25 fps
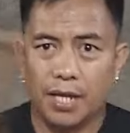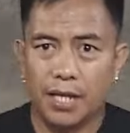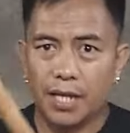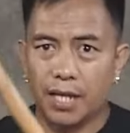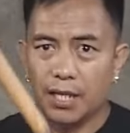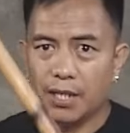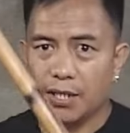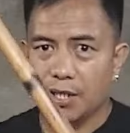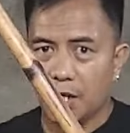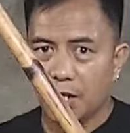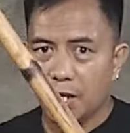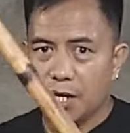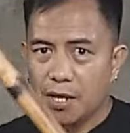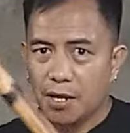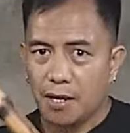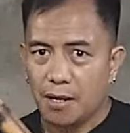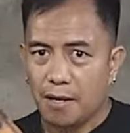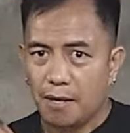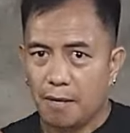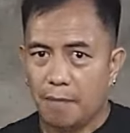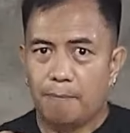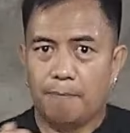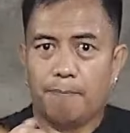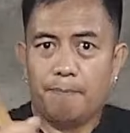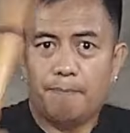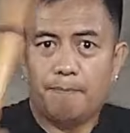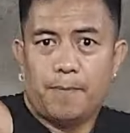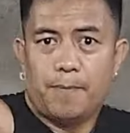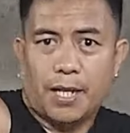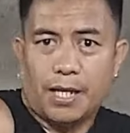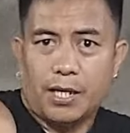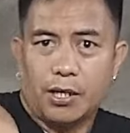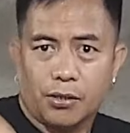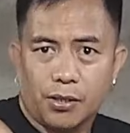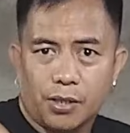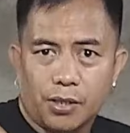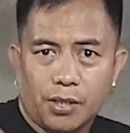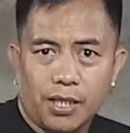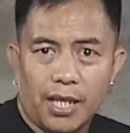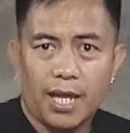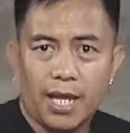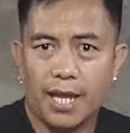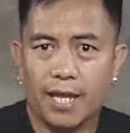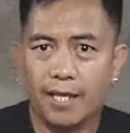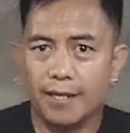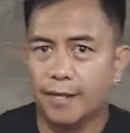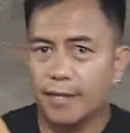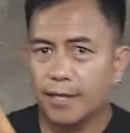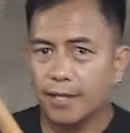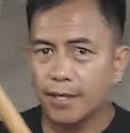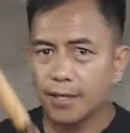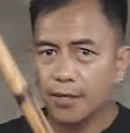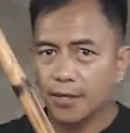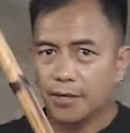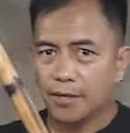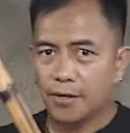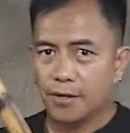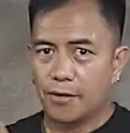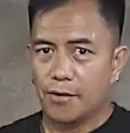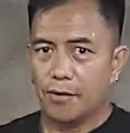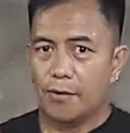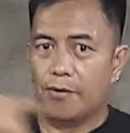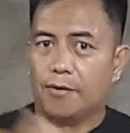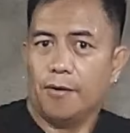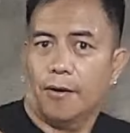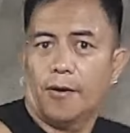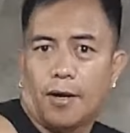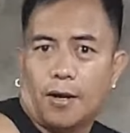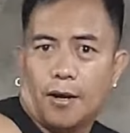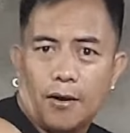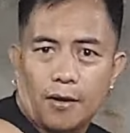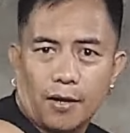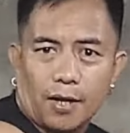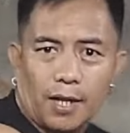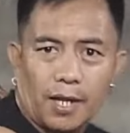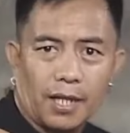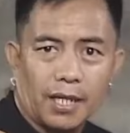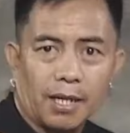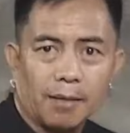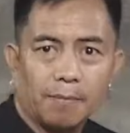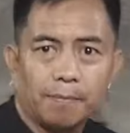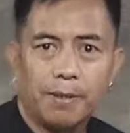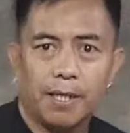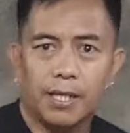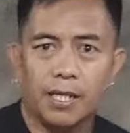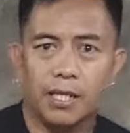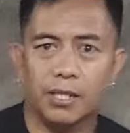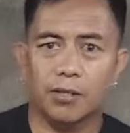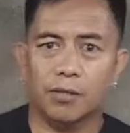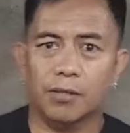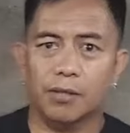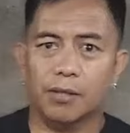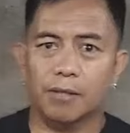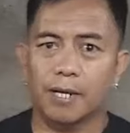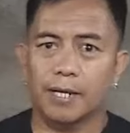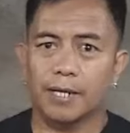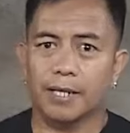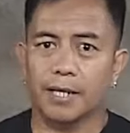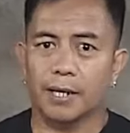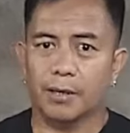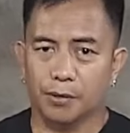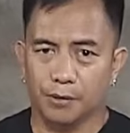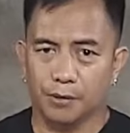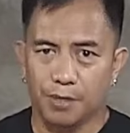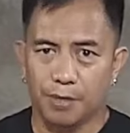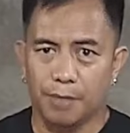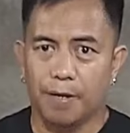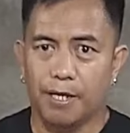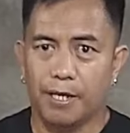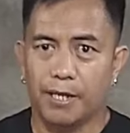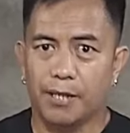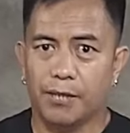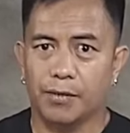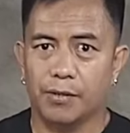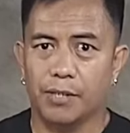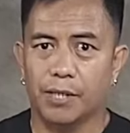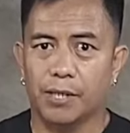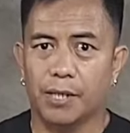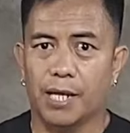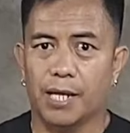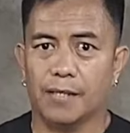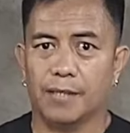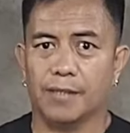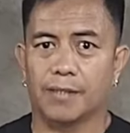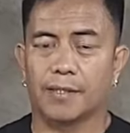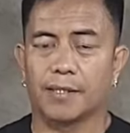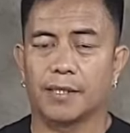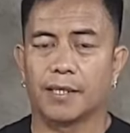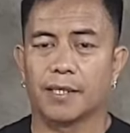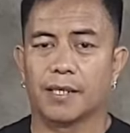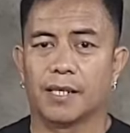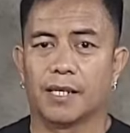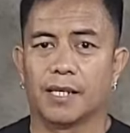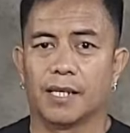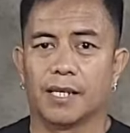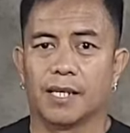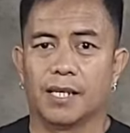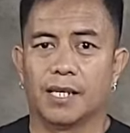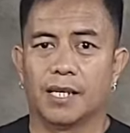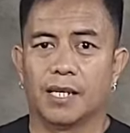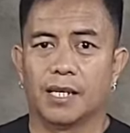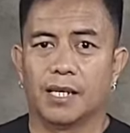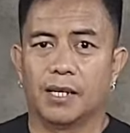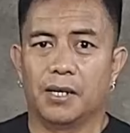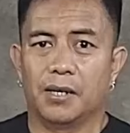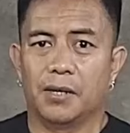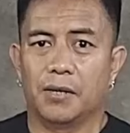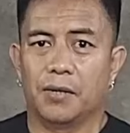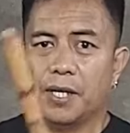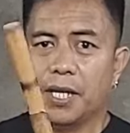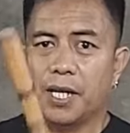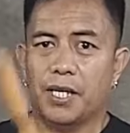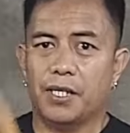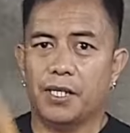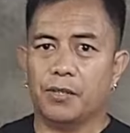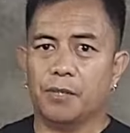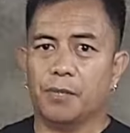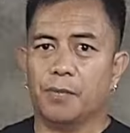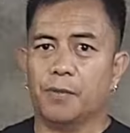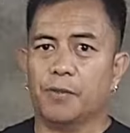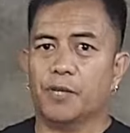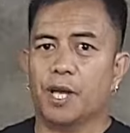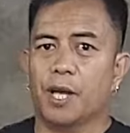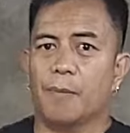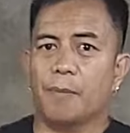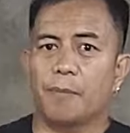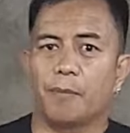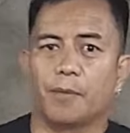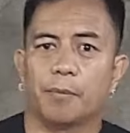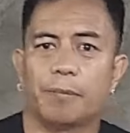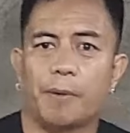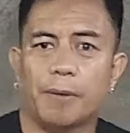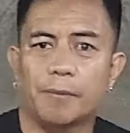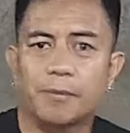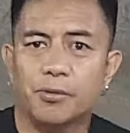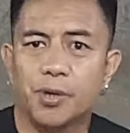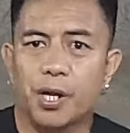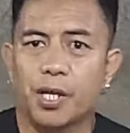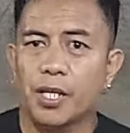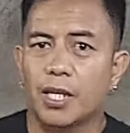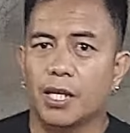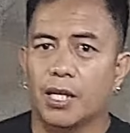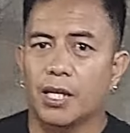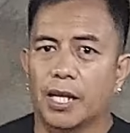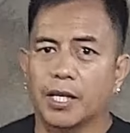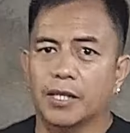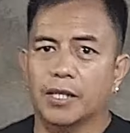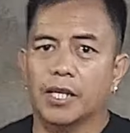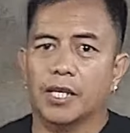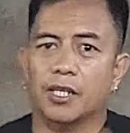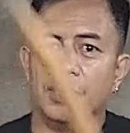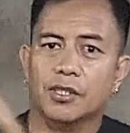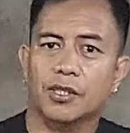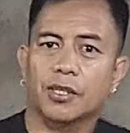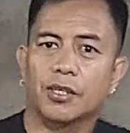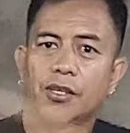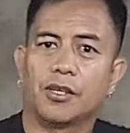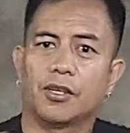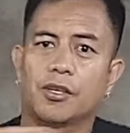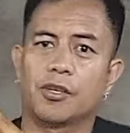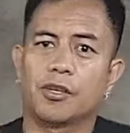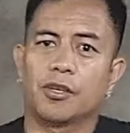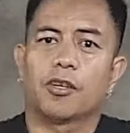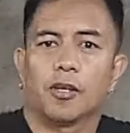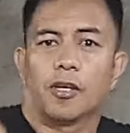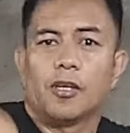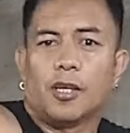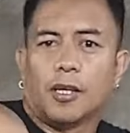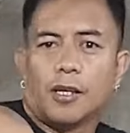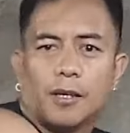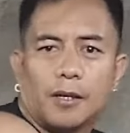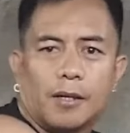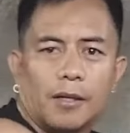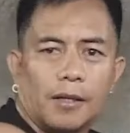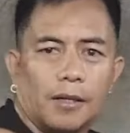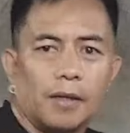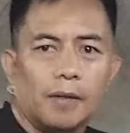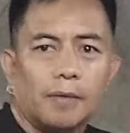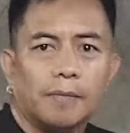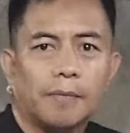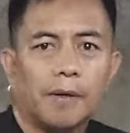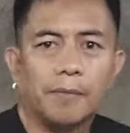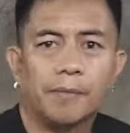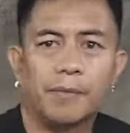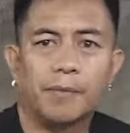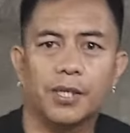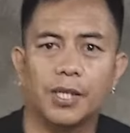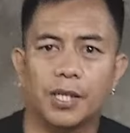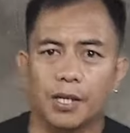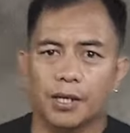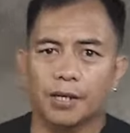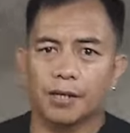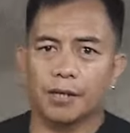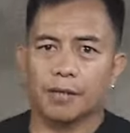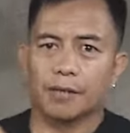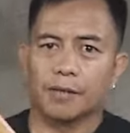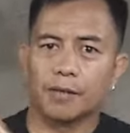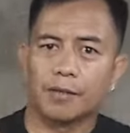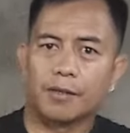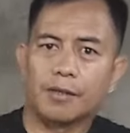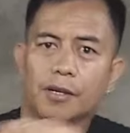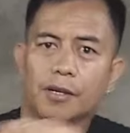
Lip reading: I can flick it on the head, or I can flick it on the body or the legs. Okay, so for example, if I'm striking like this, I'm here.